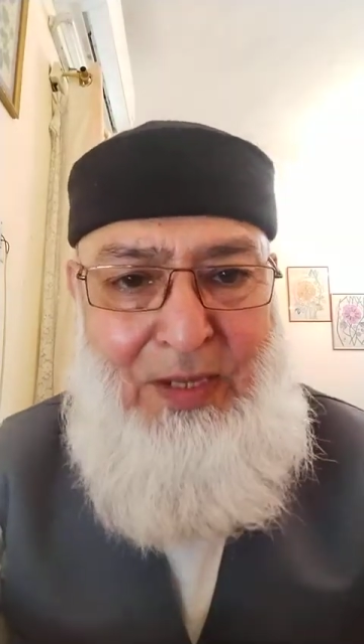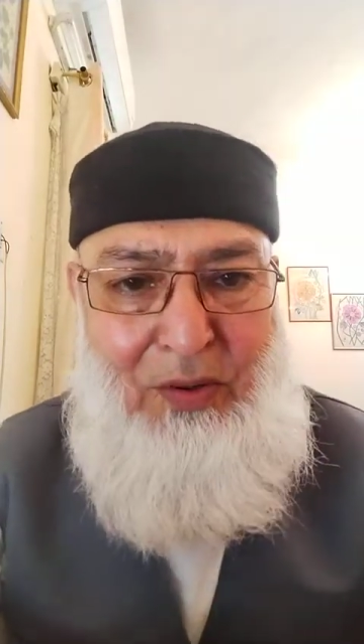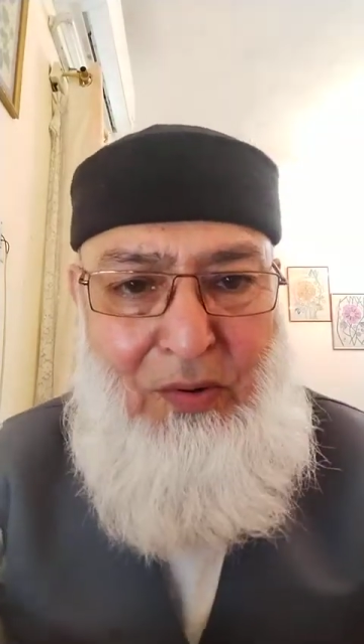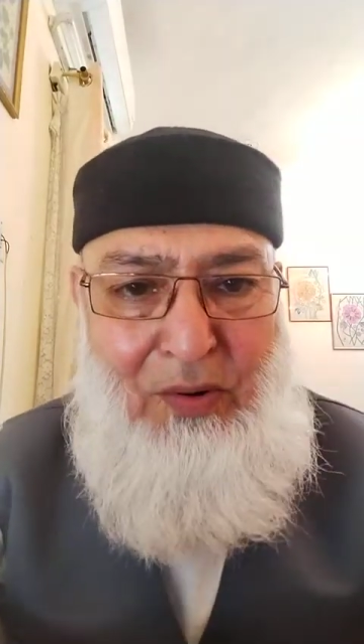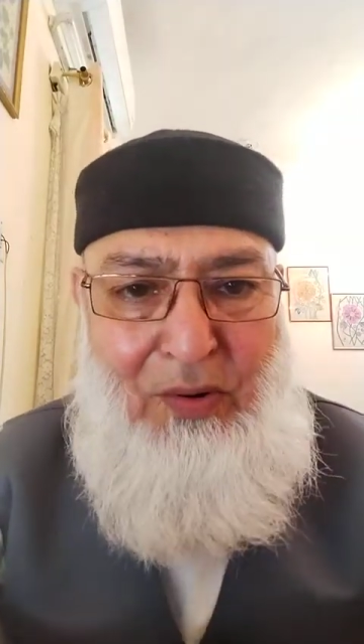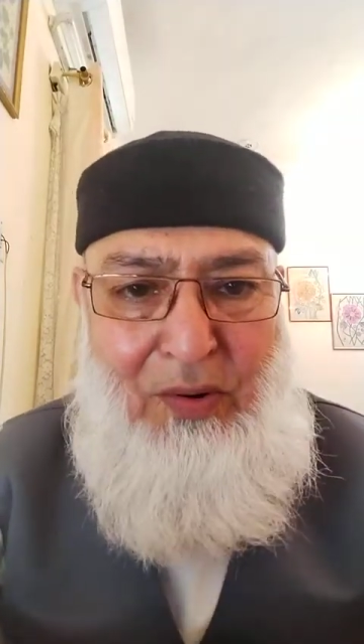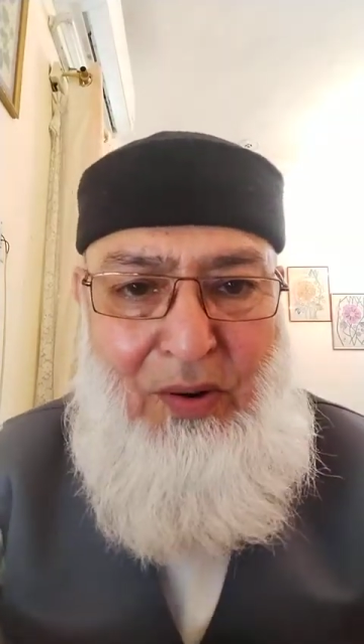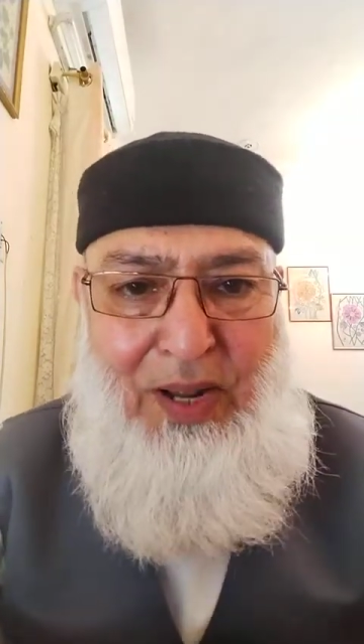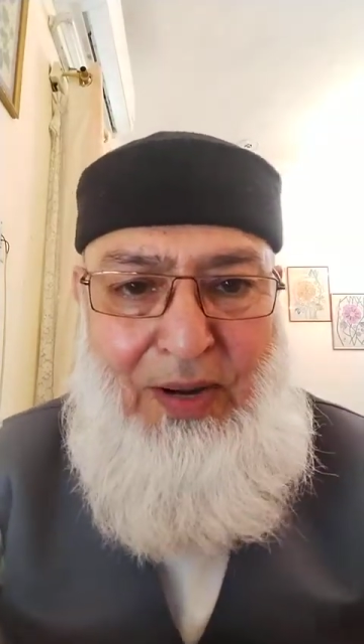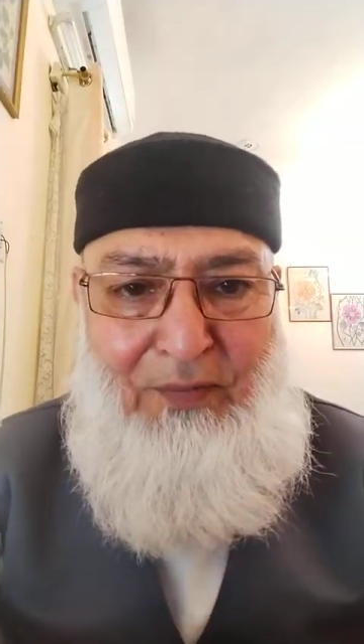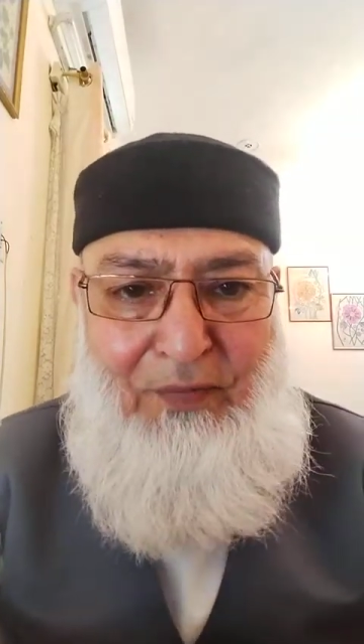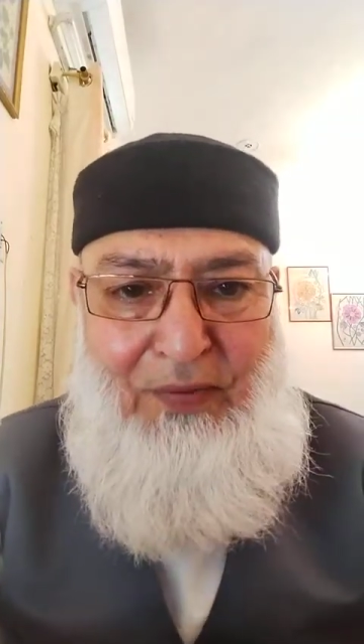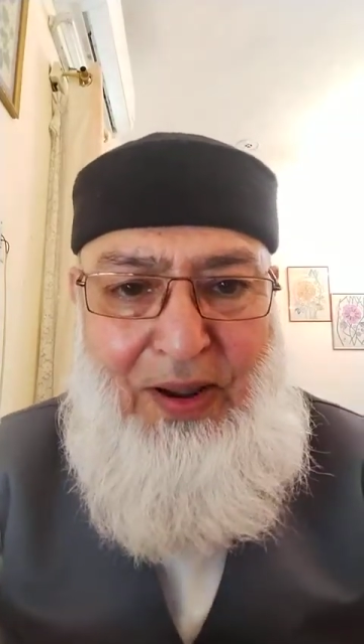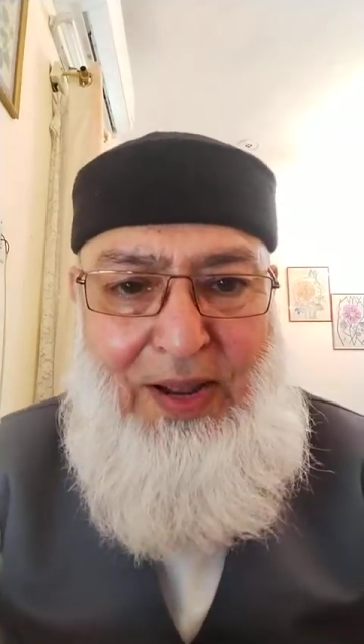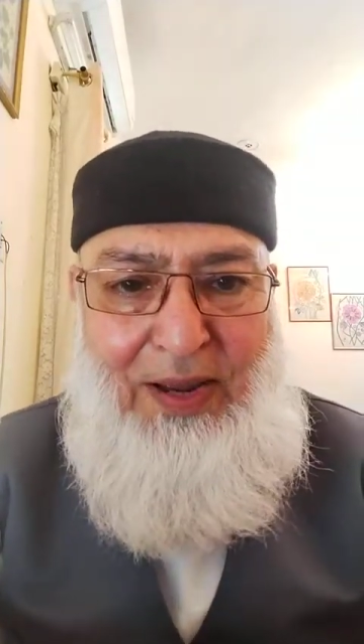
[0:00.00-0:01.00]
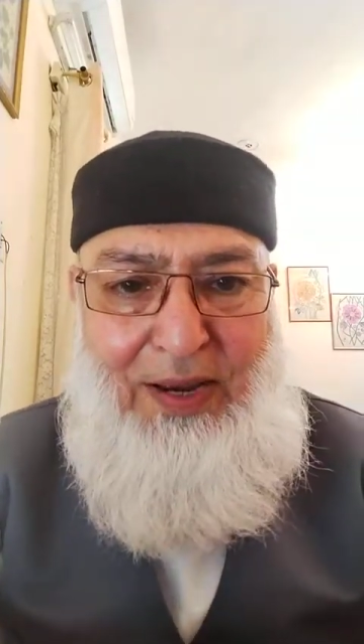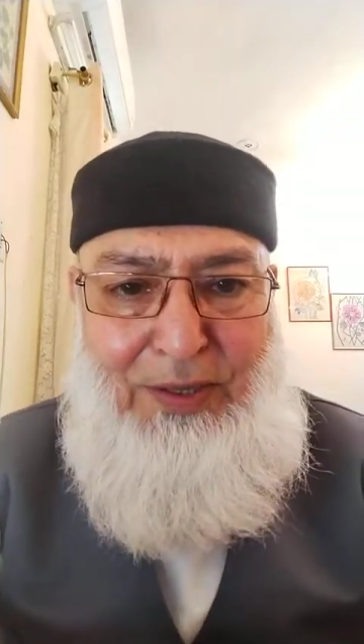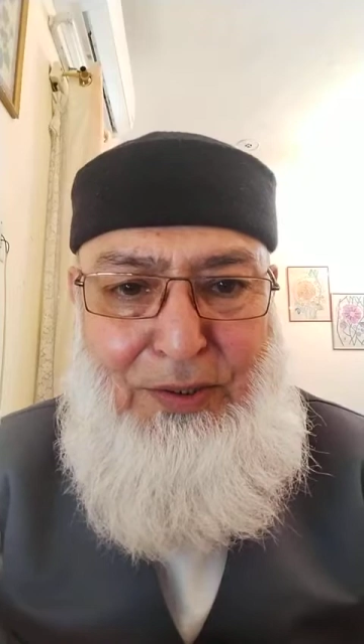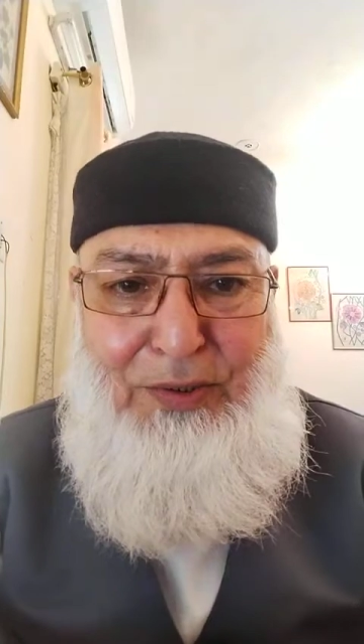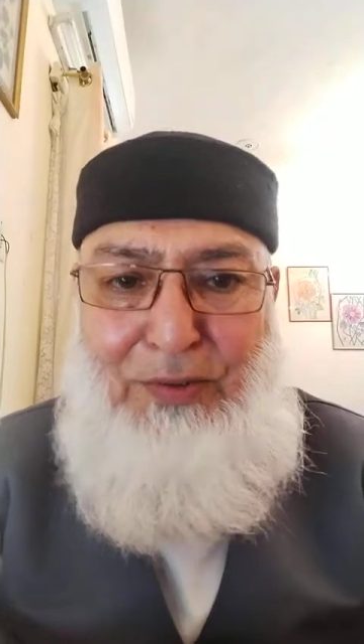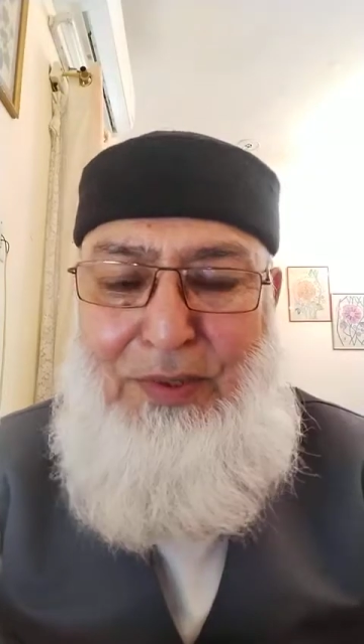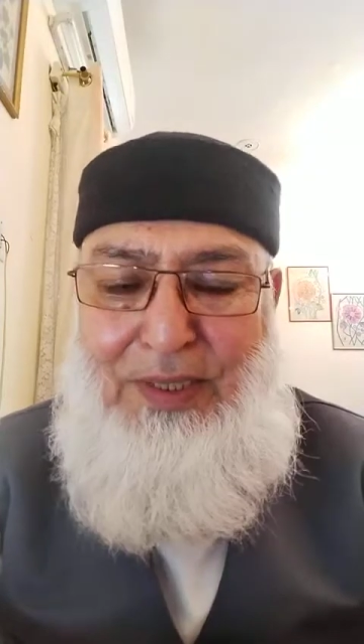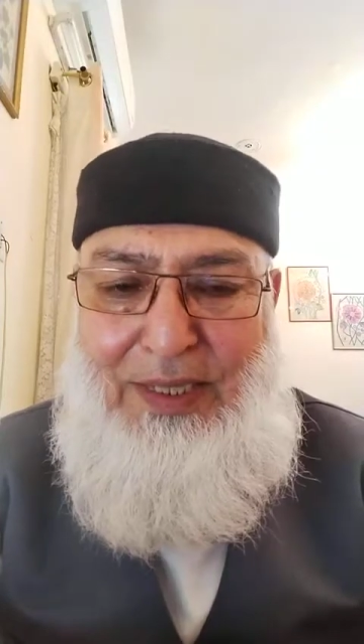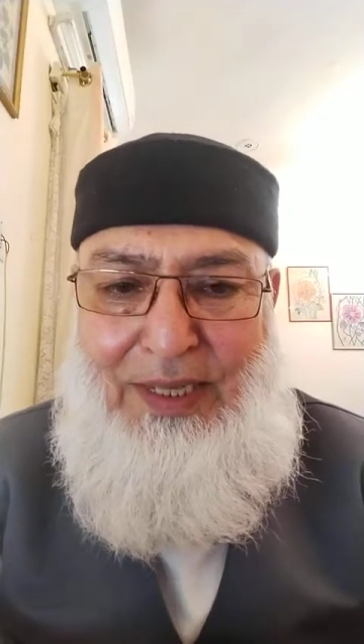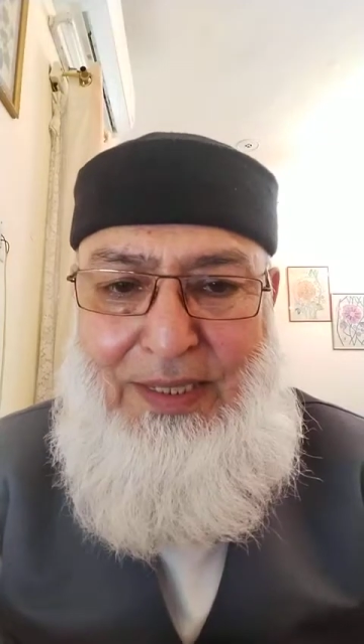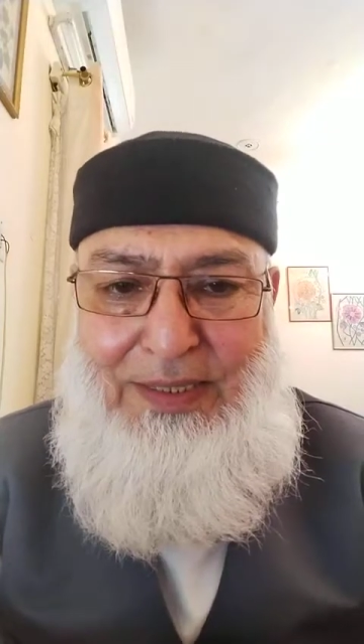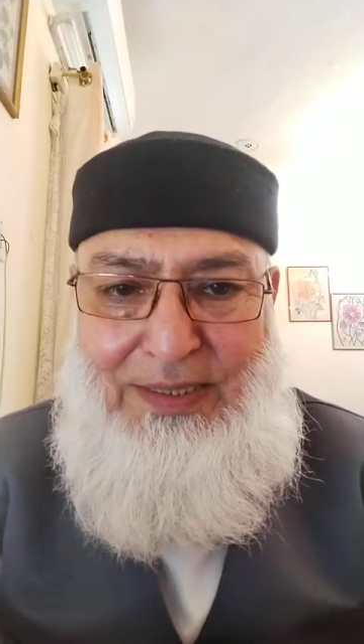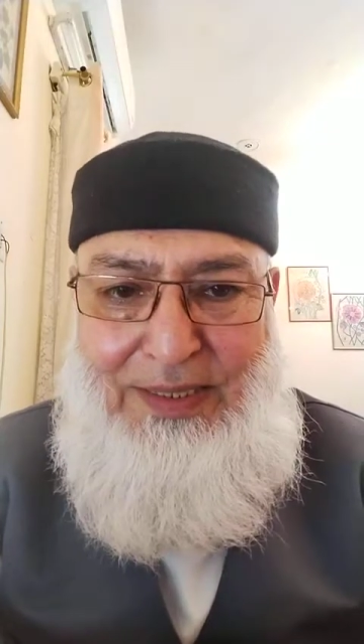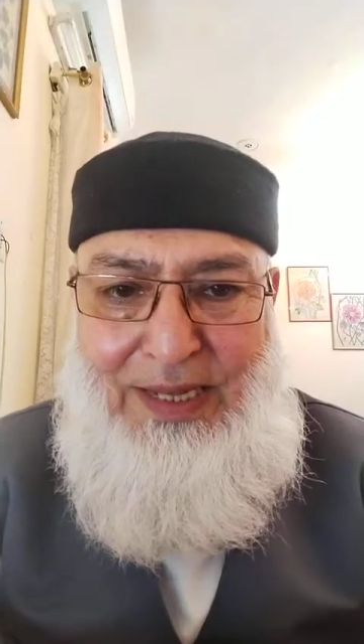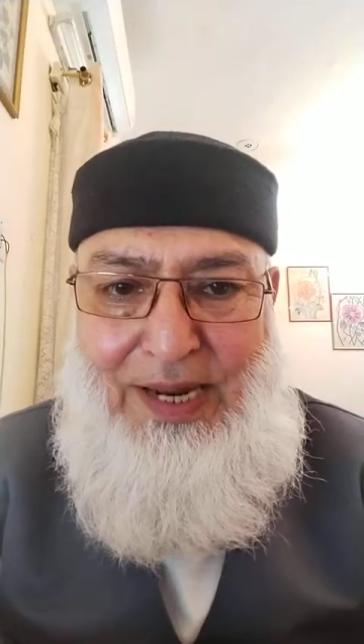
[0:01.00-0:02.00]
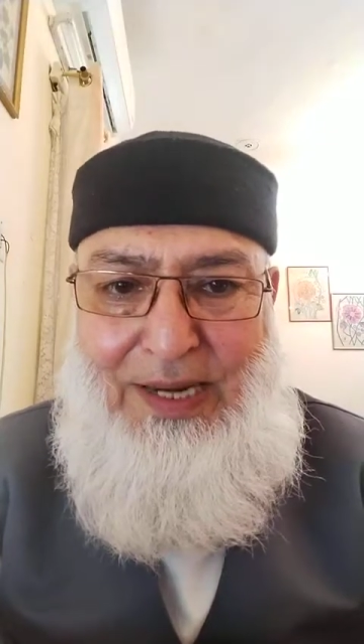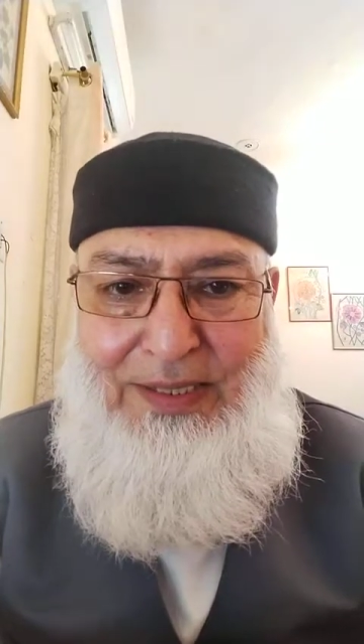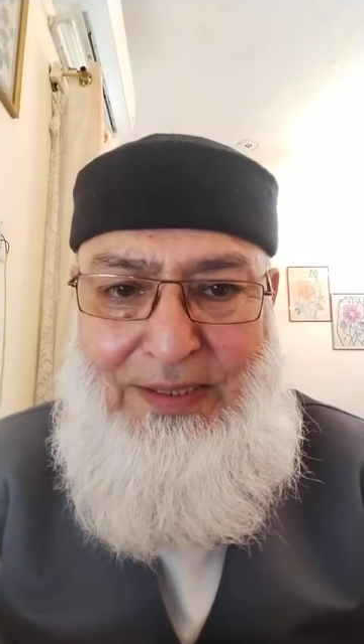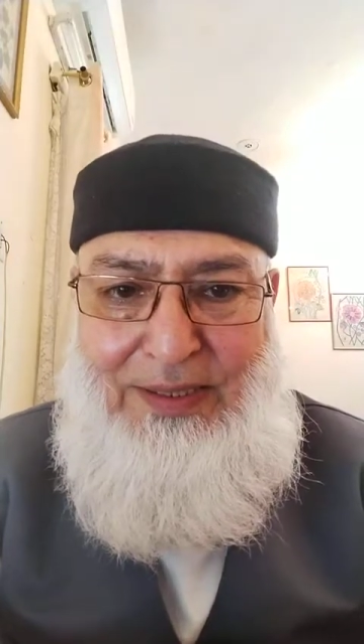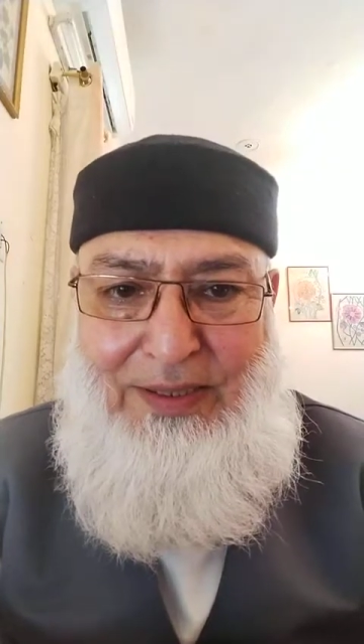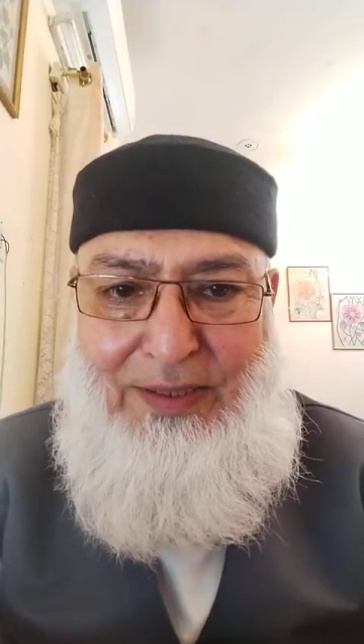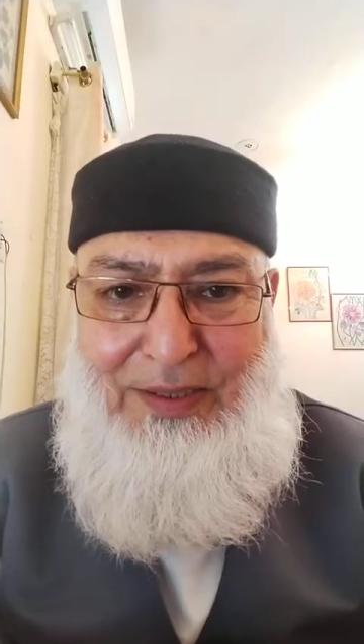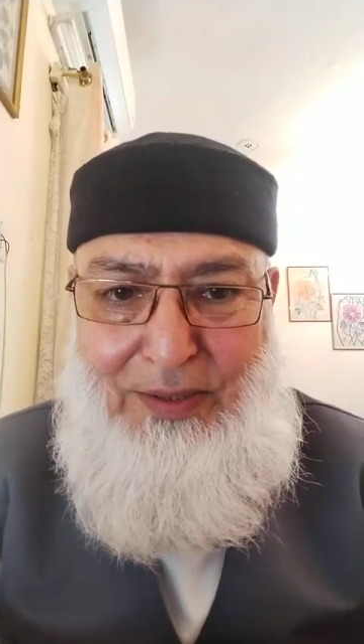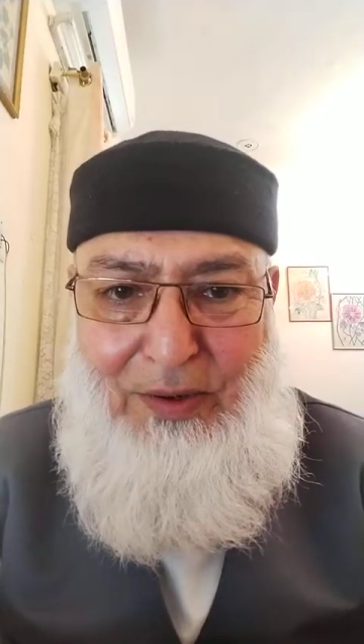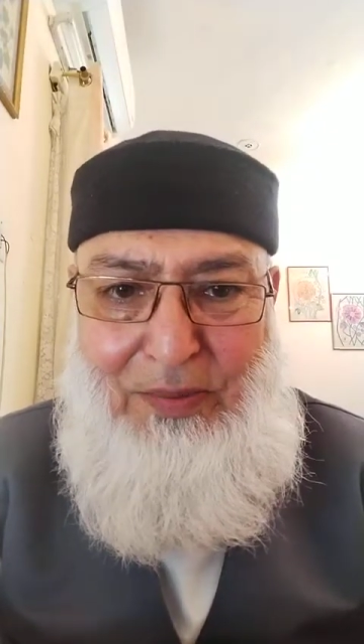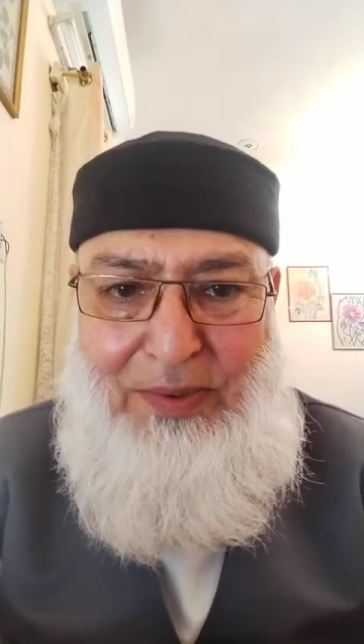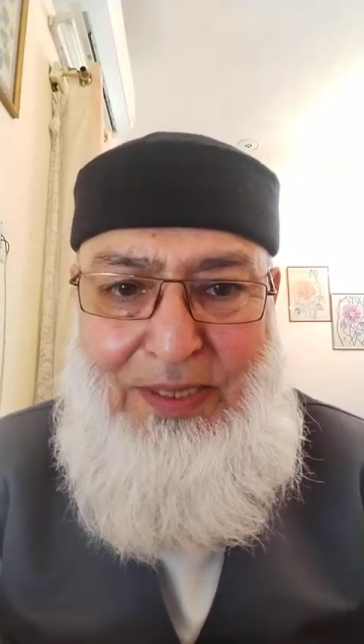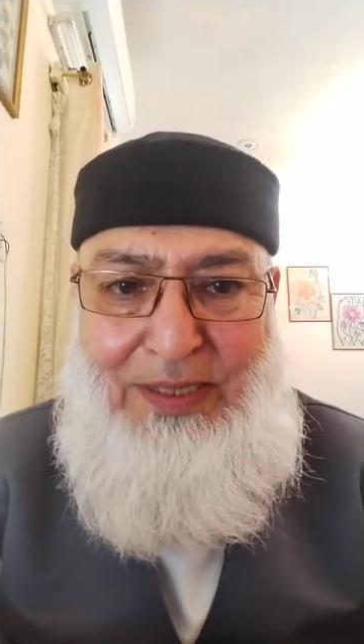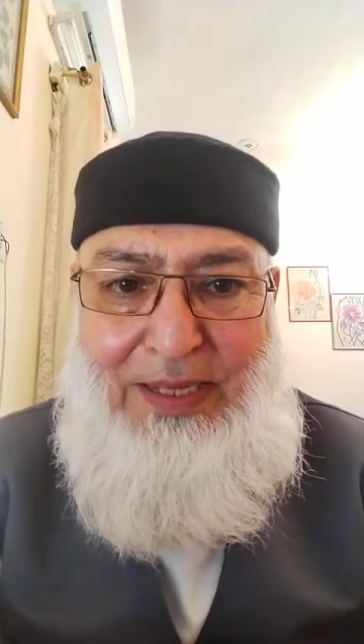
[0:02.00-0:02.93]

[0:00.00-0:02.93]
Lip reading: go and file a suit against that robber?